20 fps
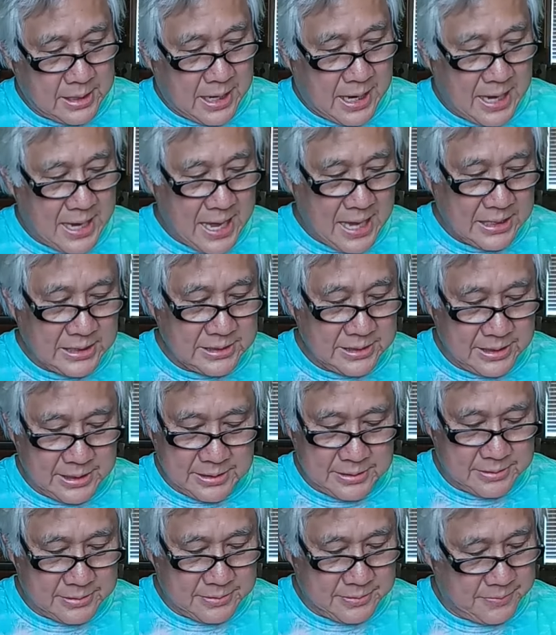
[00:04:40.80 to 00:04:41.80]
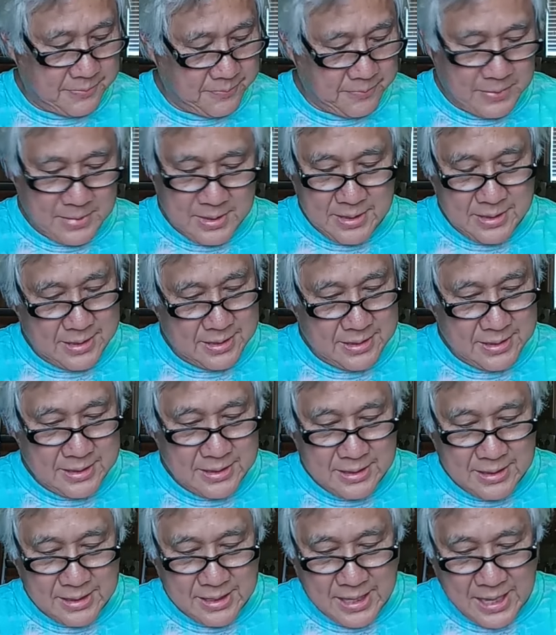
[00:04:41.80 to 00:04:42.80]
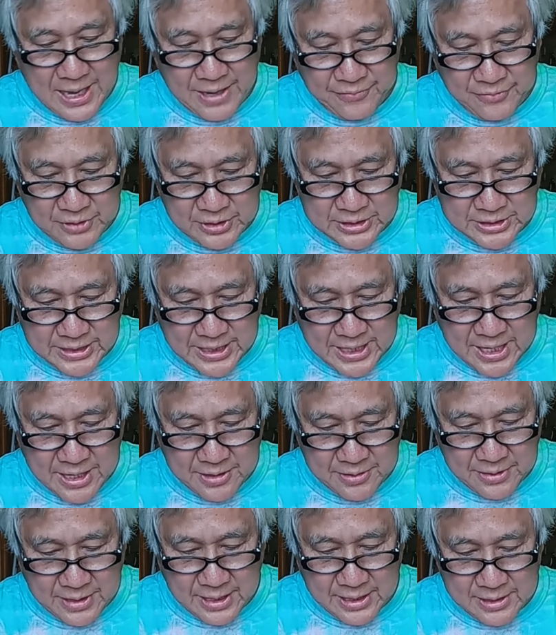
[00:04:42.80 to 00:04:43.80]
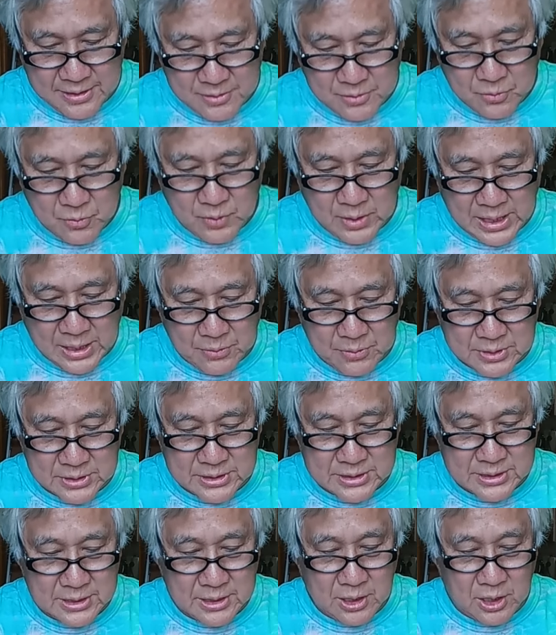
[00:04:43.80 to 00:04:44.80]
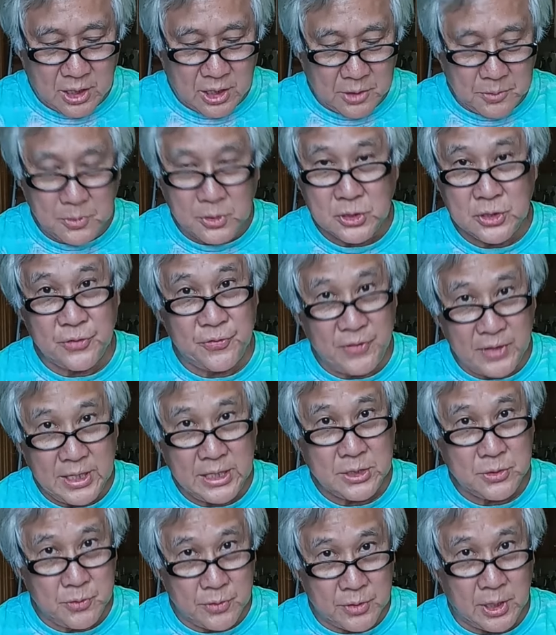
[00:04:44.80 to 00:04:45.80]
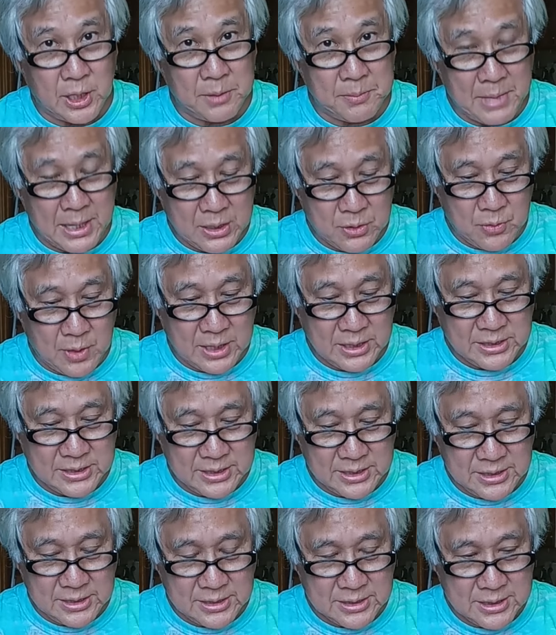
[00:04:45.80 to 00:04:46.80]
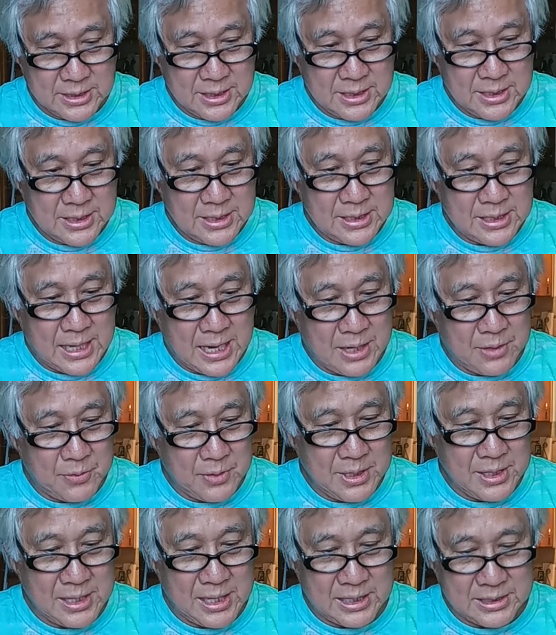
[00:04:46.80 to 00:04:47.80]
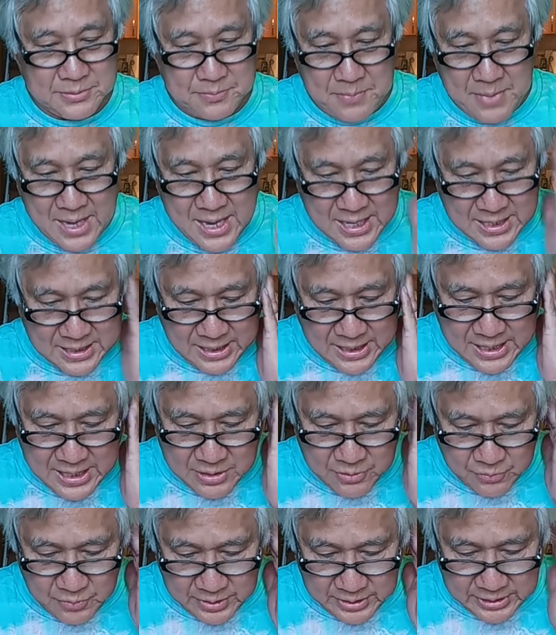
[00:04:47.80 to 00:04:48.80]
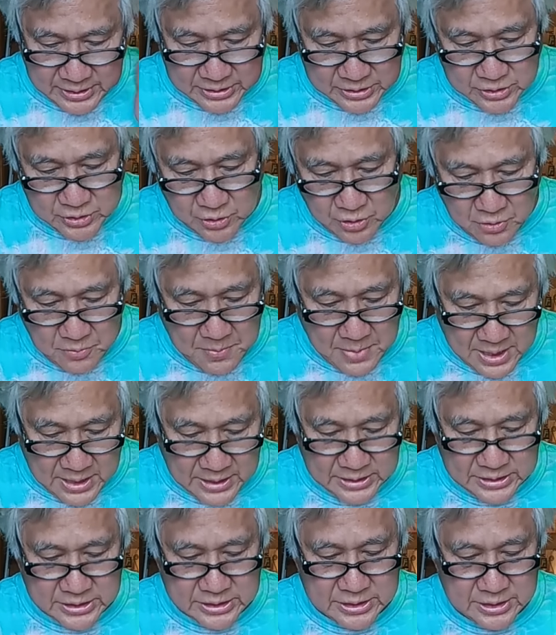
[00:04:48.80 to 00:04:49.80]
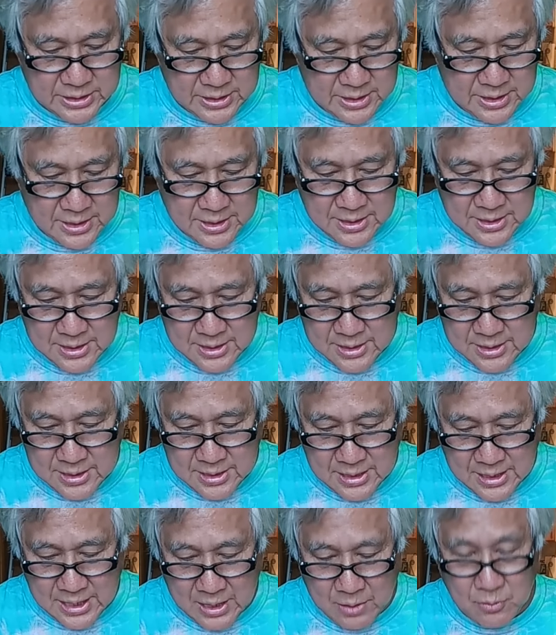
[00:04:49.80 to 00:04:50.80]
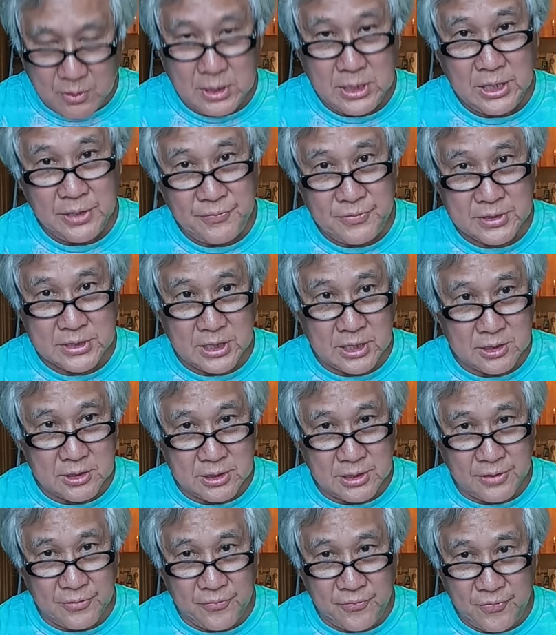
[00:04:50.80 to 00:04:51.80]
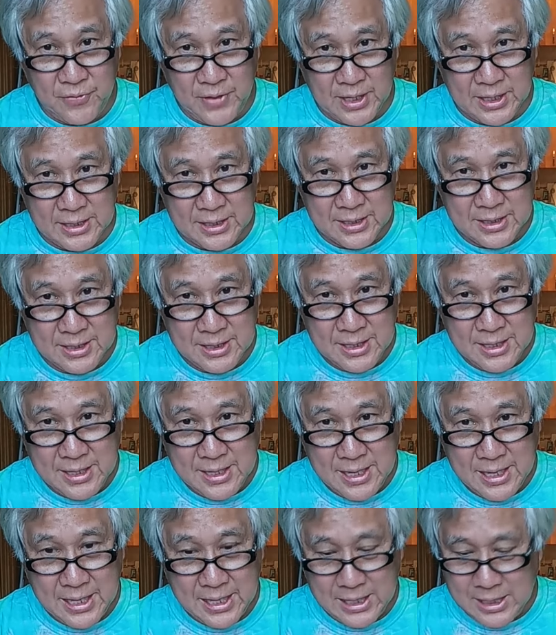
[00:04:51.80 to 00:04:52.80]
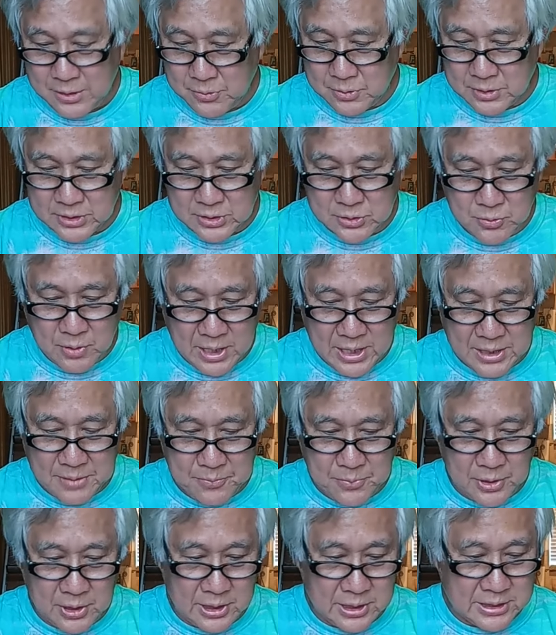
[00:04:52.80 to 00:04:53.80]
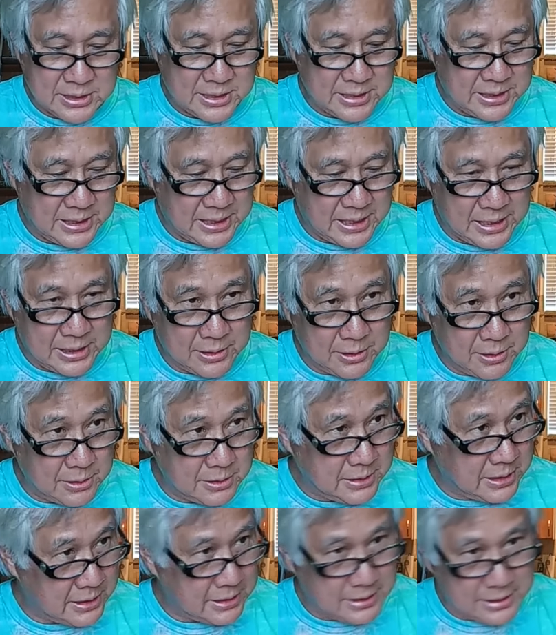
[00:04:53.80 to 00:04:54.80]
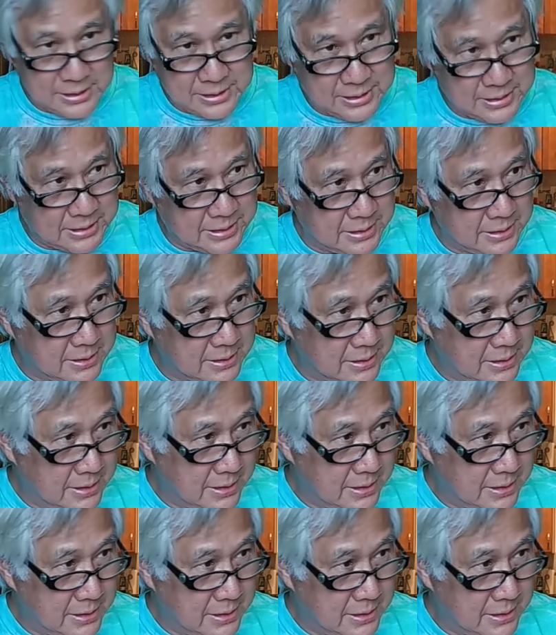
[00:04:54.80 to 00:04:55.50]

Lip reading: I actually have to share that when I was almost finished with all my questions, I realized, man, I had written so much. I wonder if it's all going to fit. And I was sweating bullets. And then I looked at the